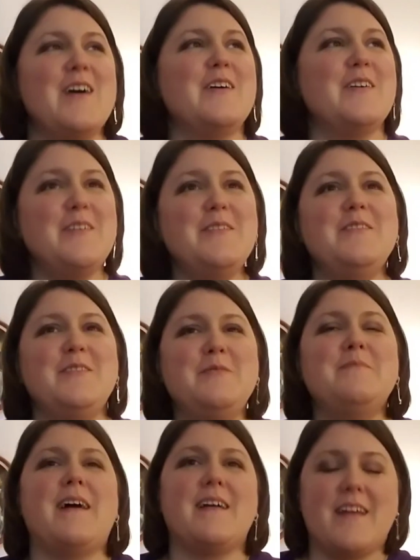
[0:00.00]
Who knew
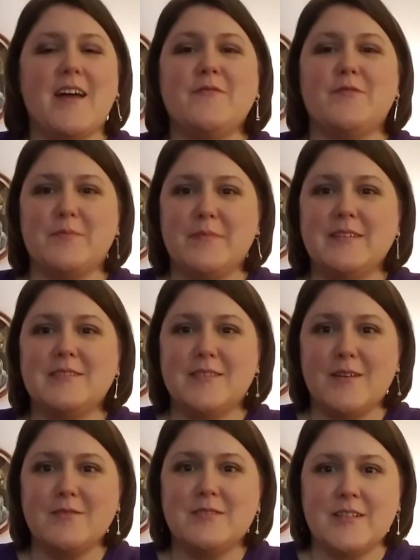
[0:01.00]
my life would be
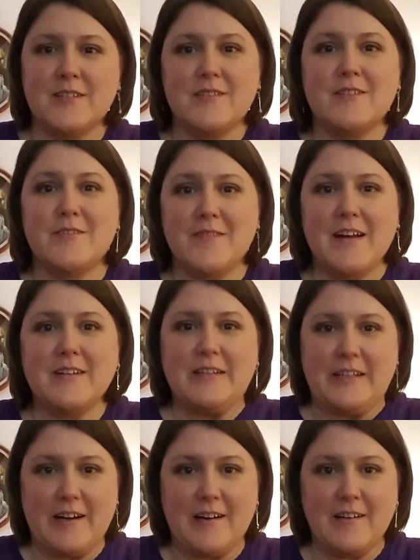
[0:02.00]
so centered
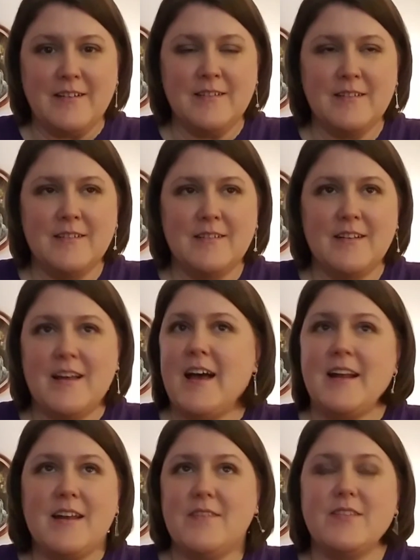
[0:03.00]
around yarn?
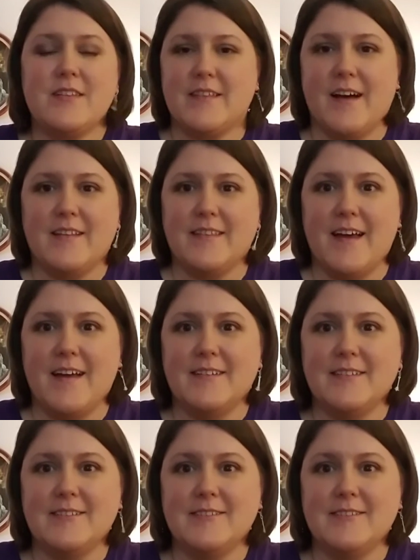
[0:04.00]
I never thought that.